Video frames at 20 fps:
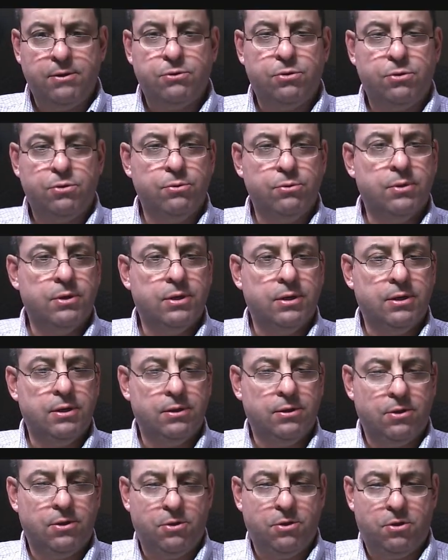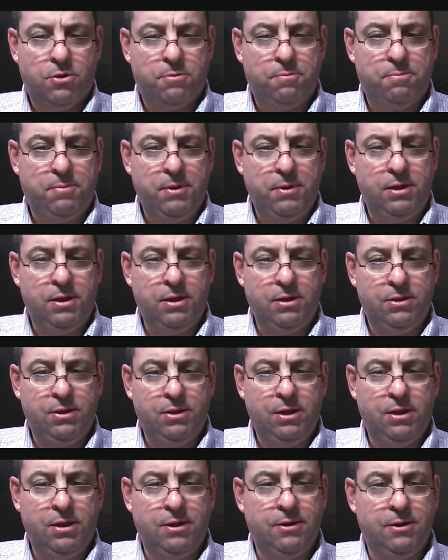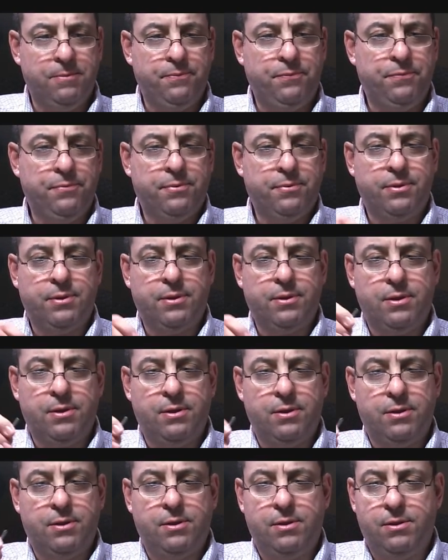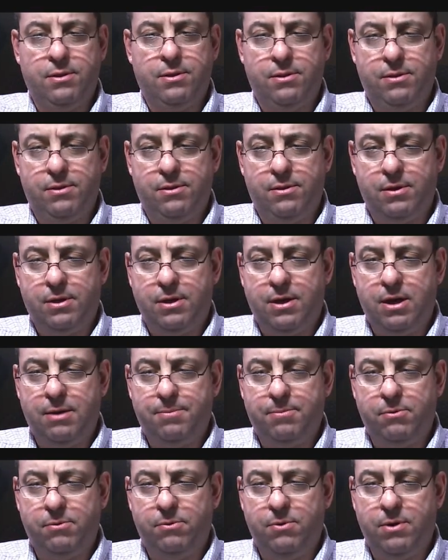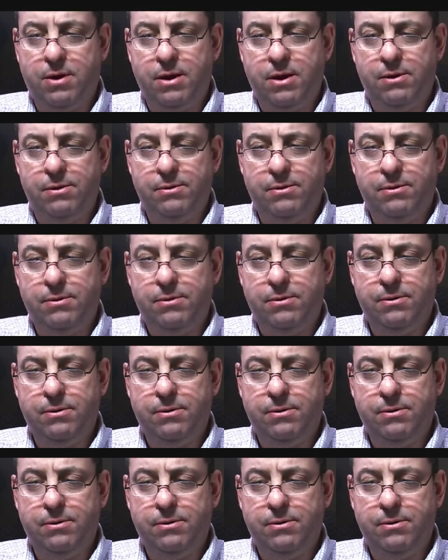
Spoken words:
to spin in the copper wire,